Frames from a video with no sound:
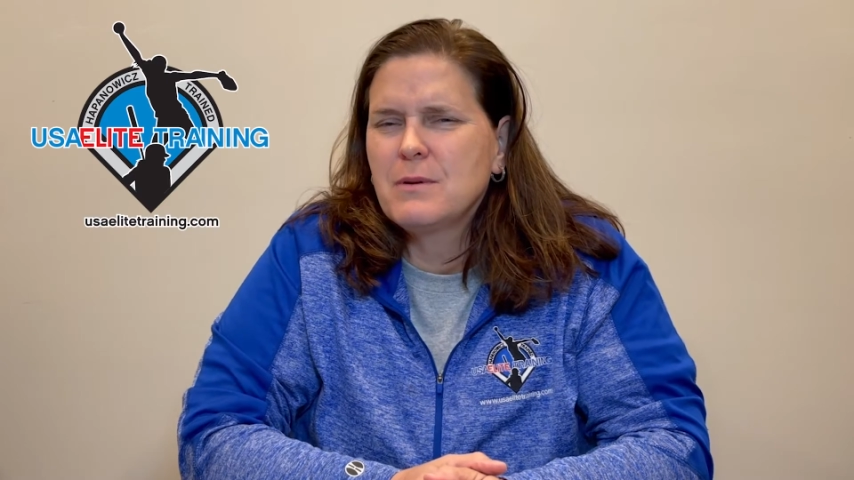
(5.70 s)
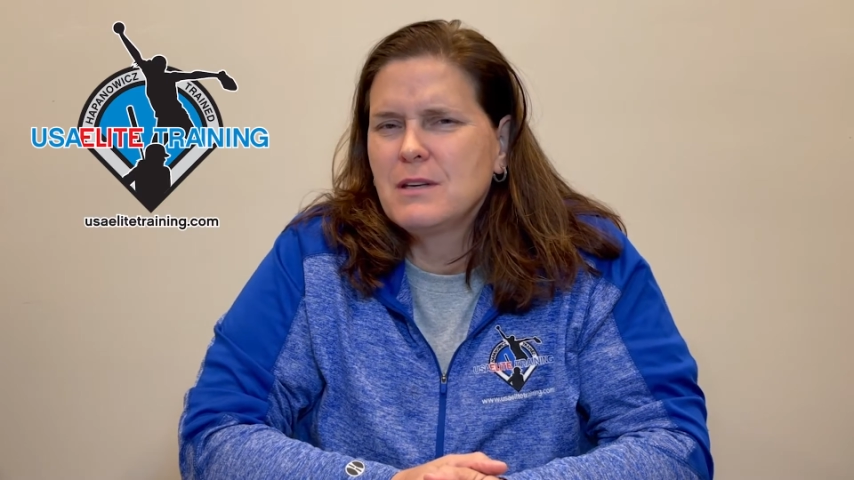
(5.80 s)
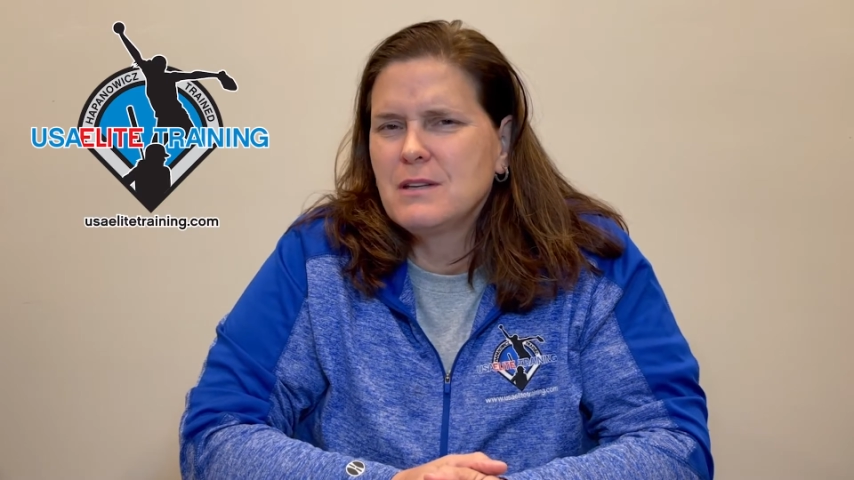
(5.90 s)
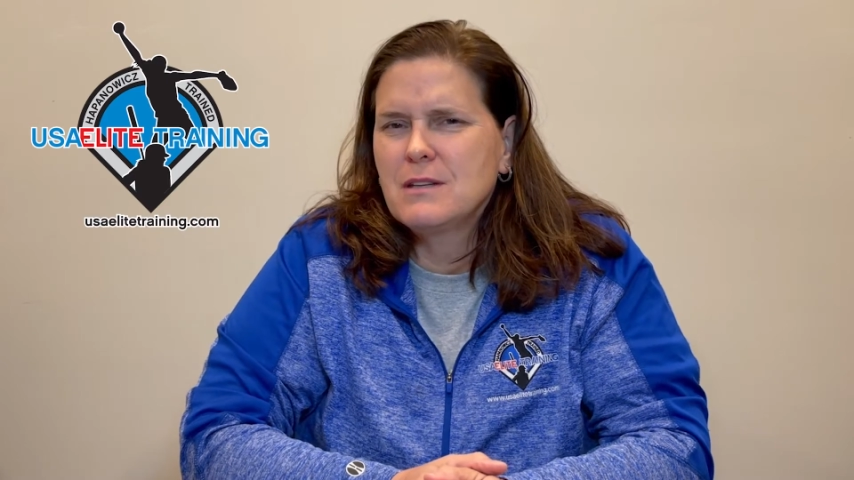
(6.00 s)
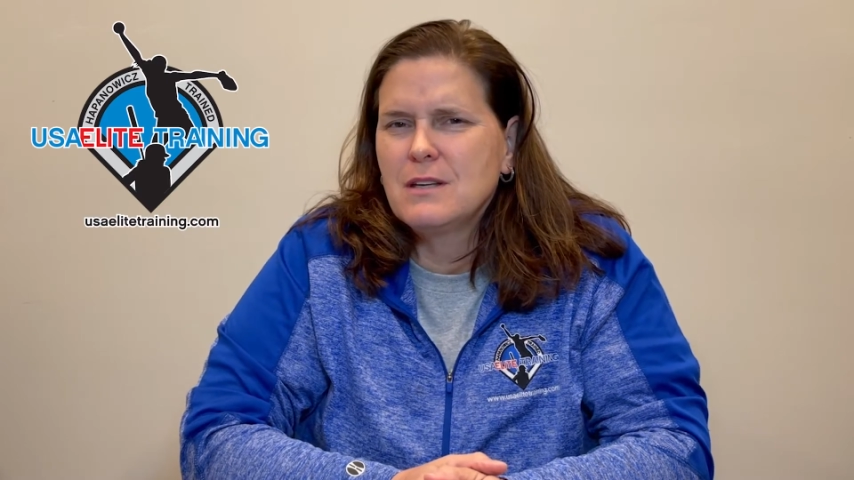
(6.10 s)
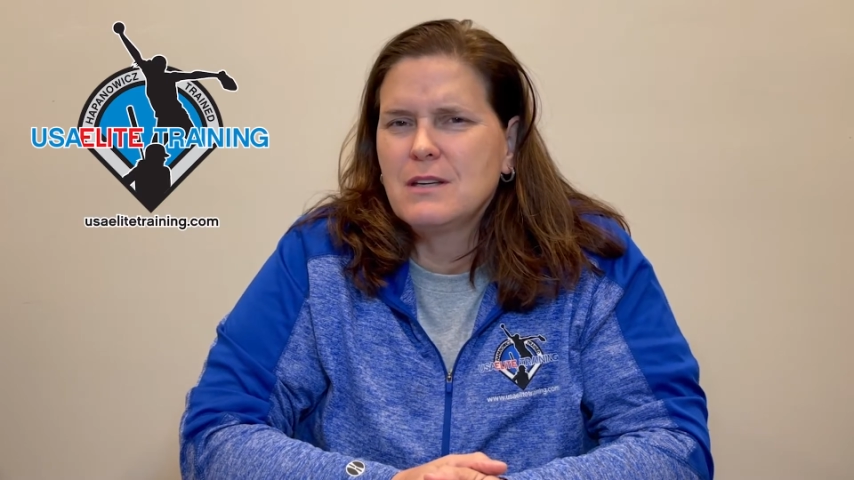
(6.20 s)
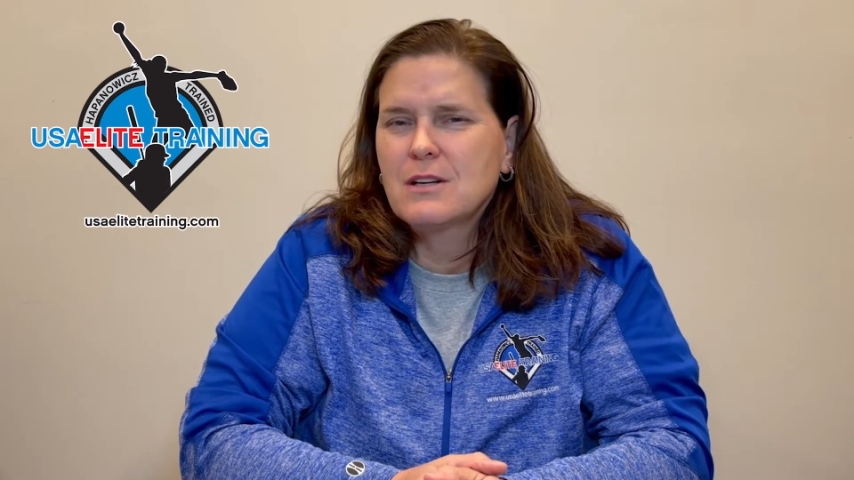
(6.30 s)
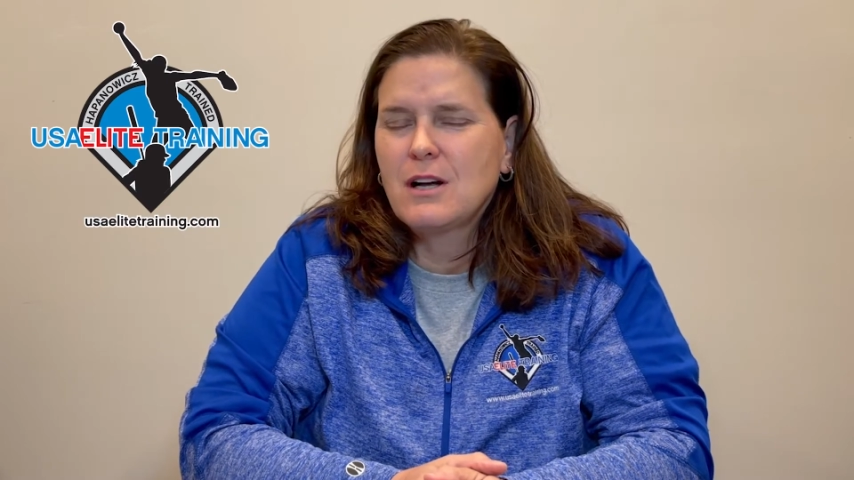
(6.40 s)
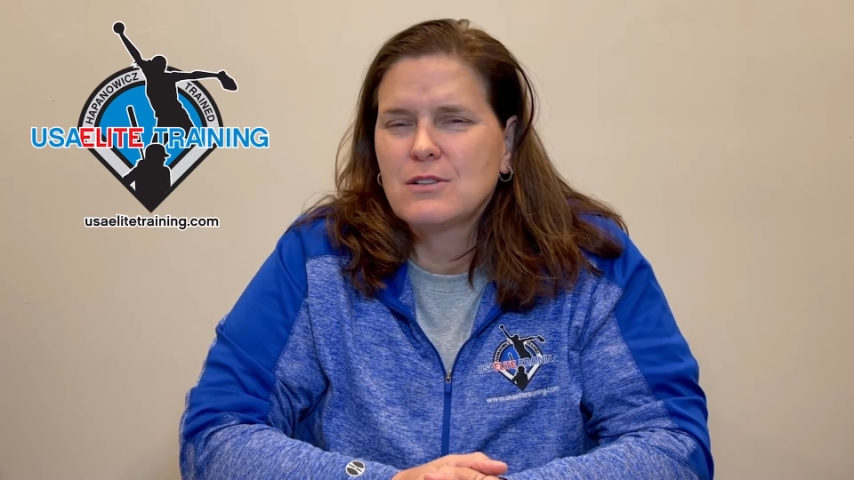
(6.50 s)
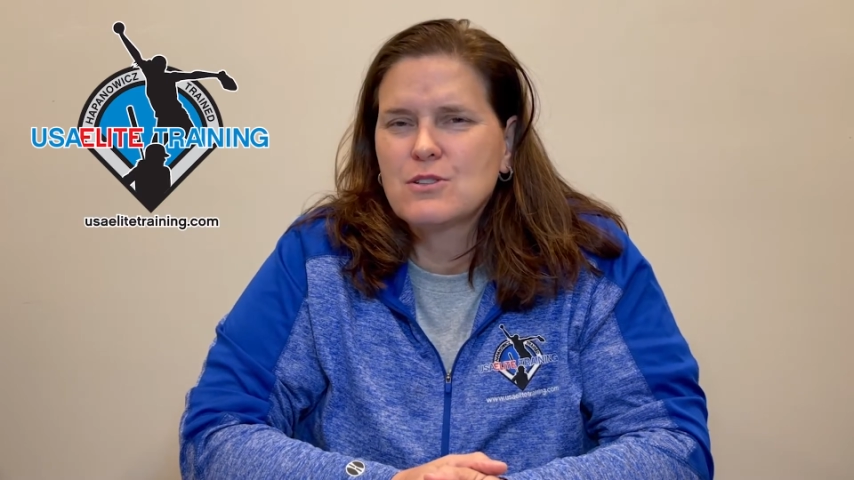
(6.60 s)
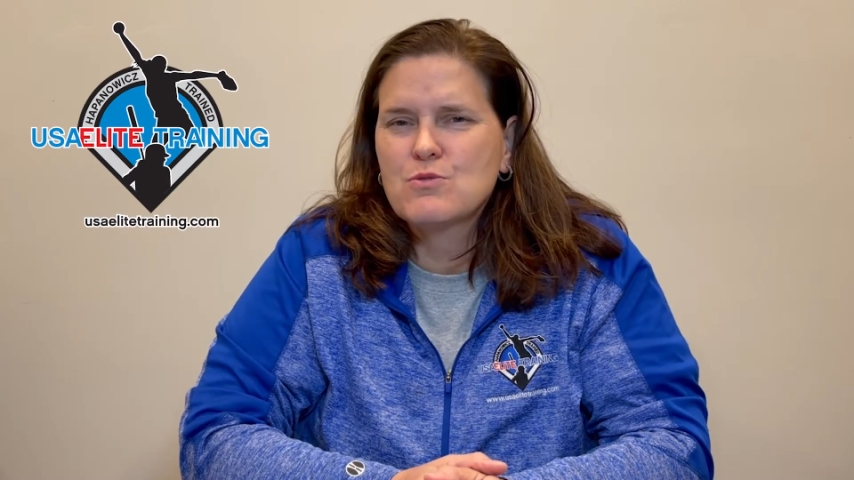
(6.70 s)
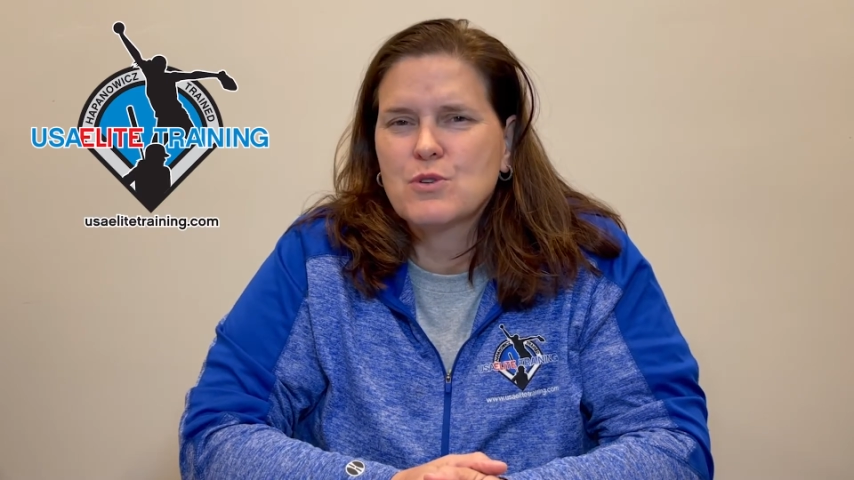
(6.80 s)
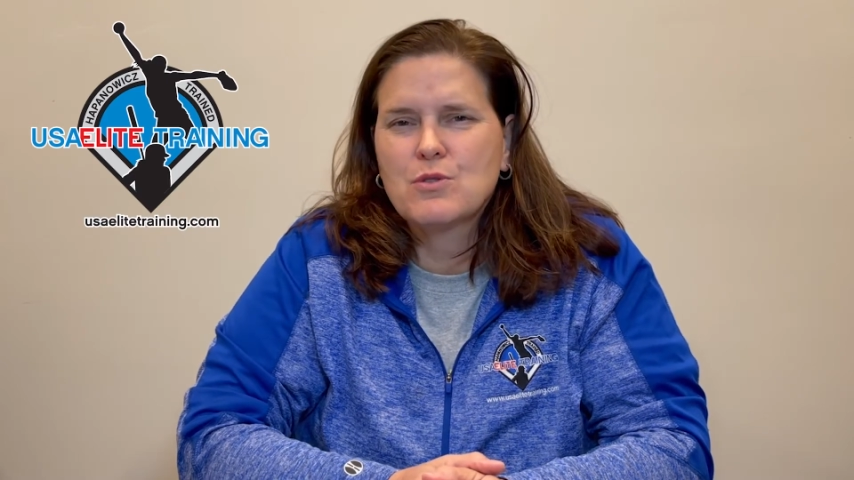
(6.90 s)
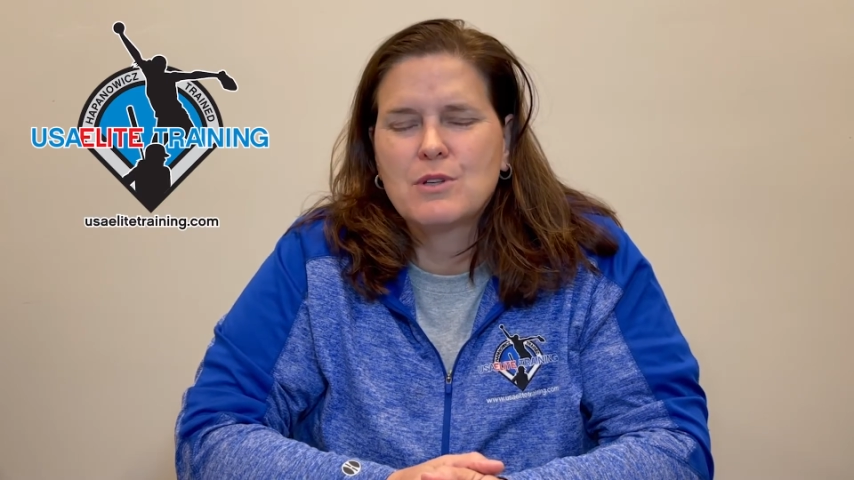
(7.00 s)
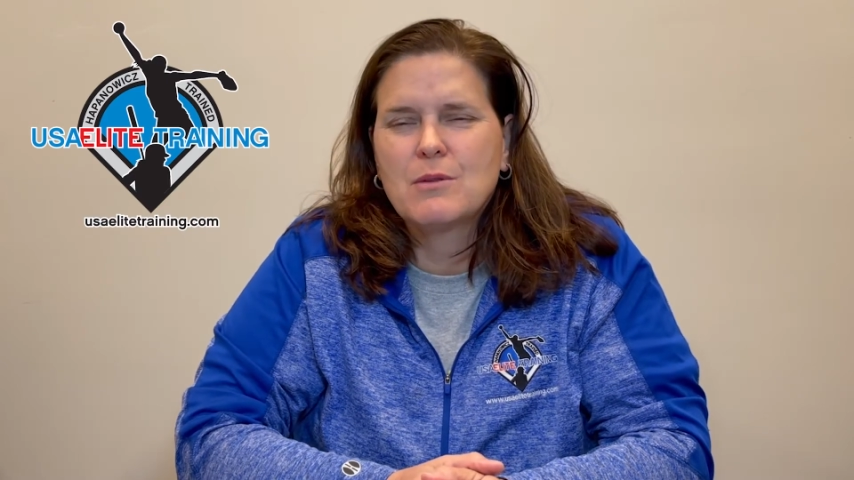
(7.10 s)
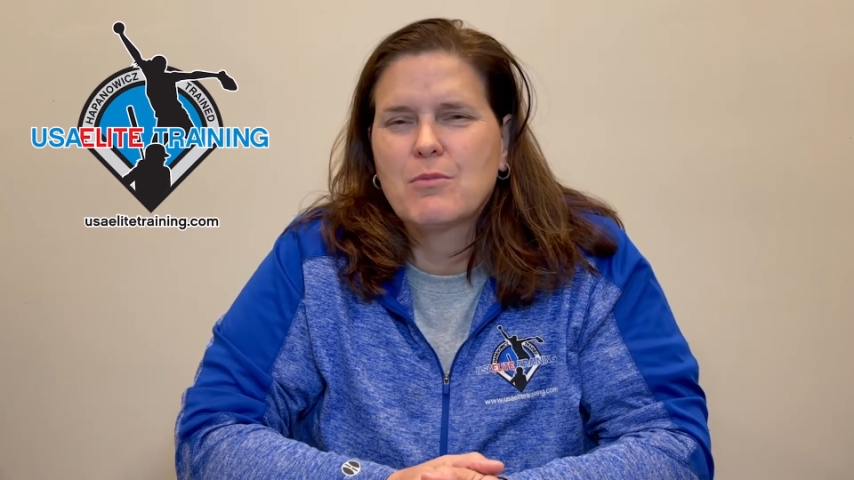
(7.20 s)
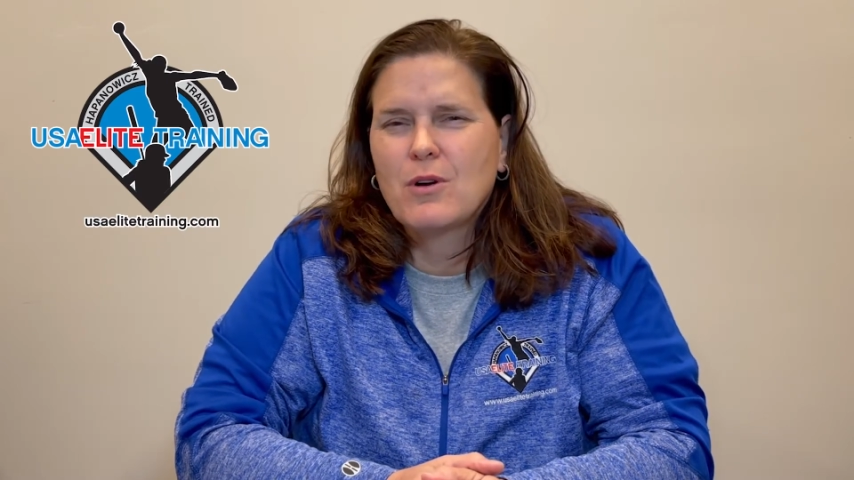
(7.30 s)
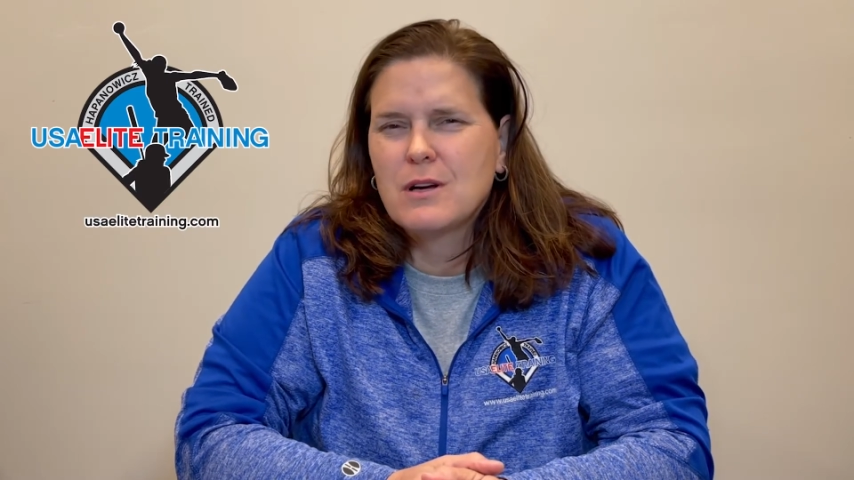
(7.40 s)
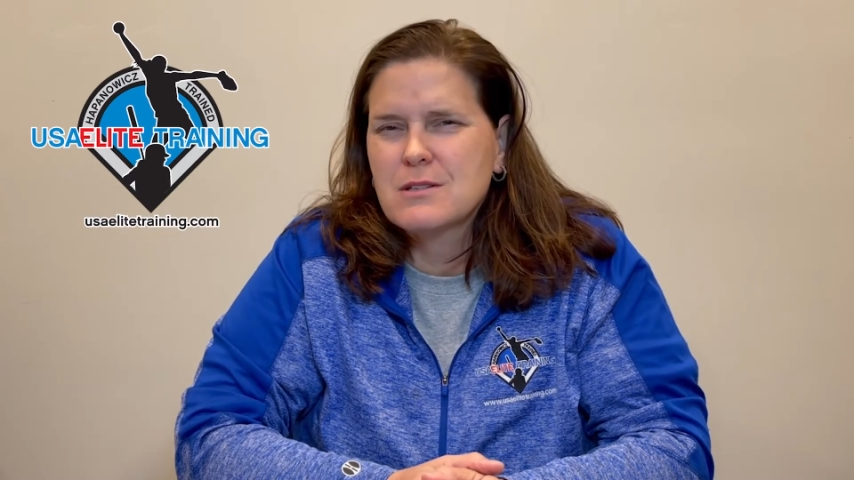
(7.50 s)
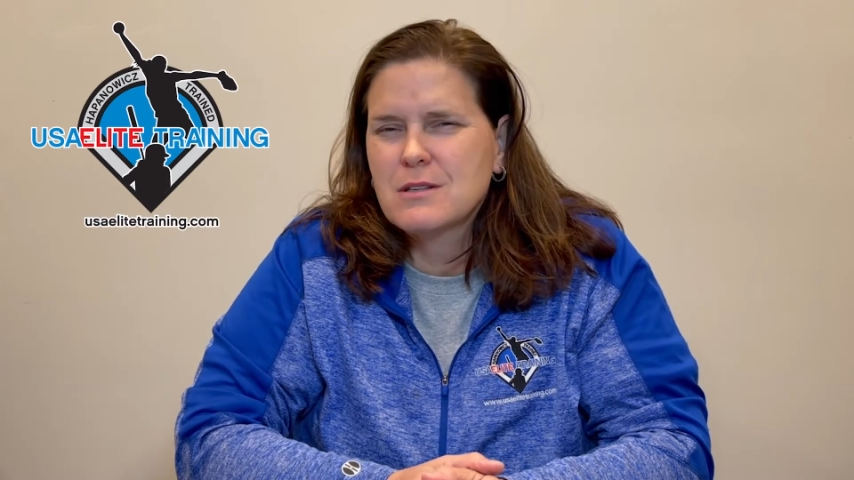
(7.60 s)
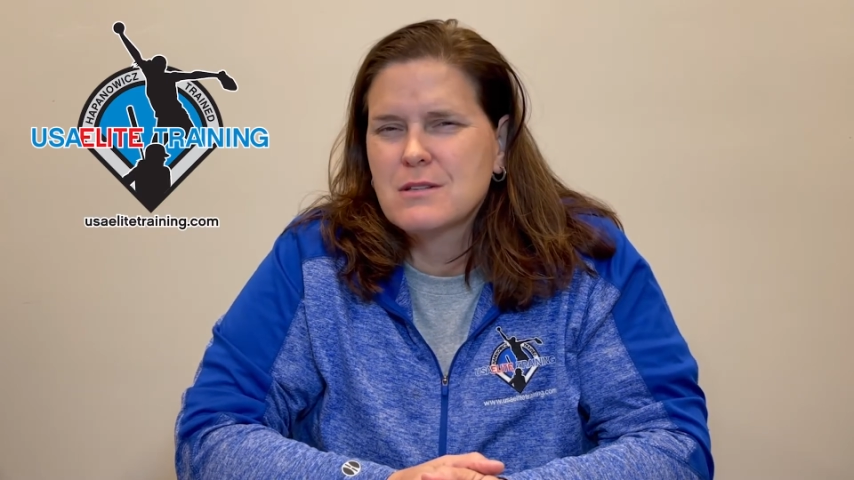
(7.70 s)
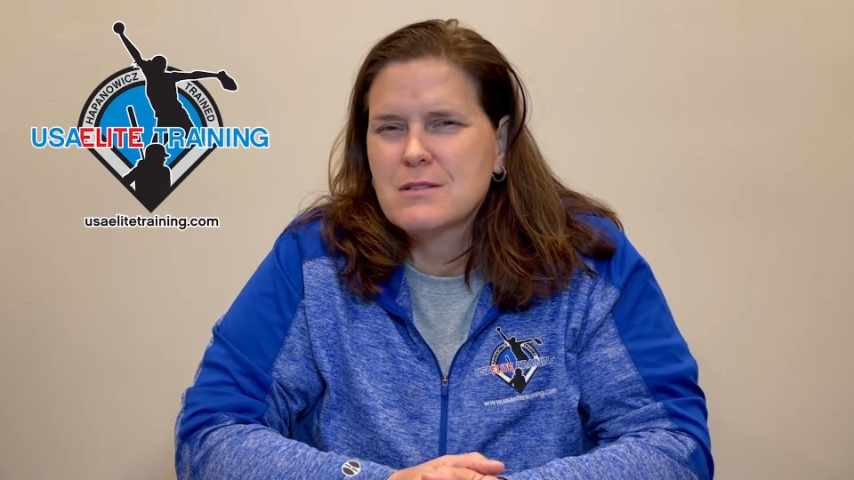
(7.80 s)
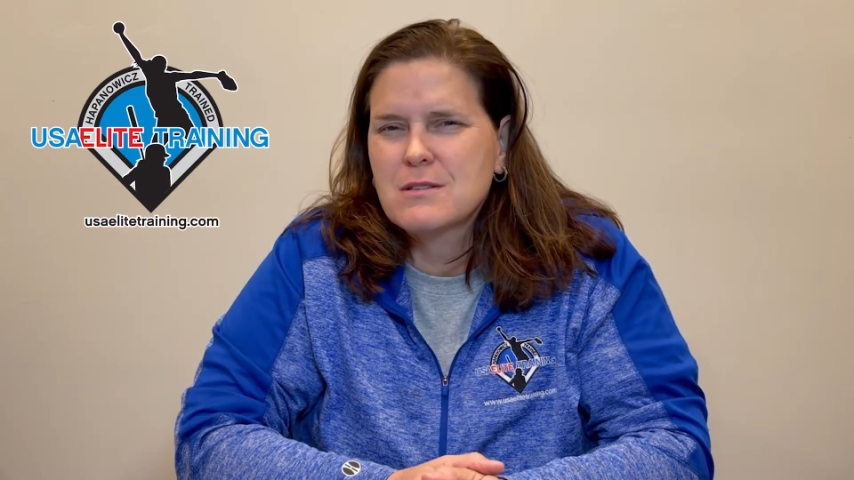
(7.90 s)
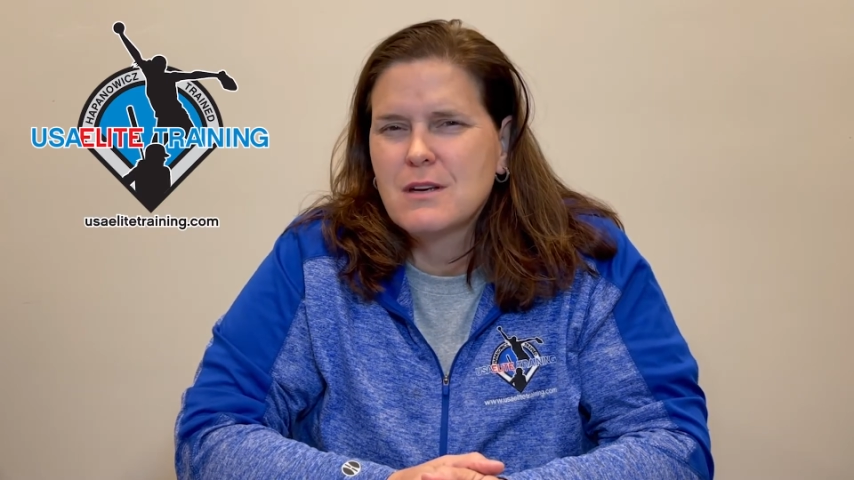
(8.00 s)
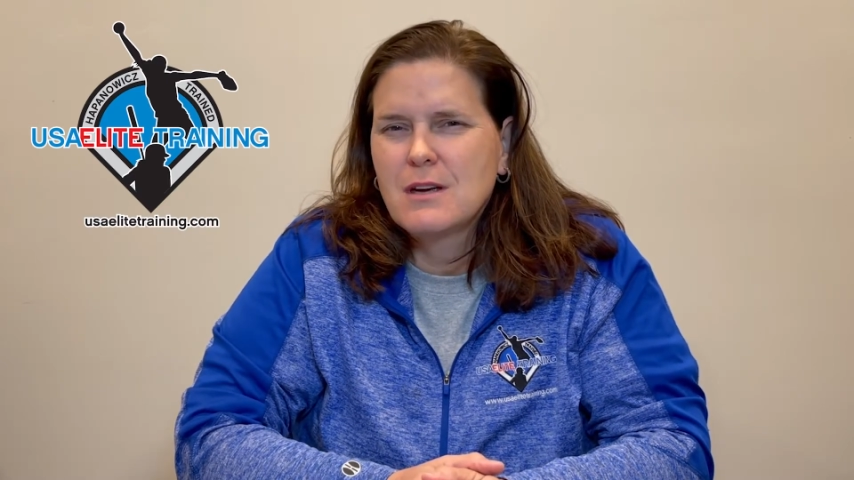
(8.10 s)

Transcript: in the college recruiting process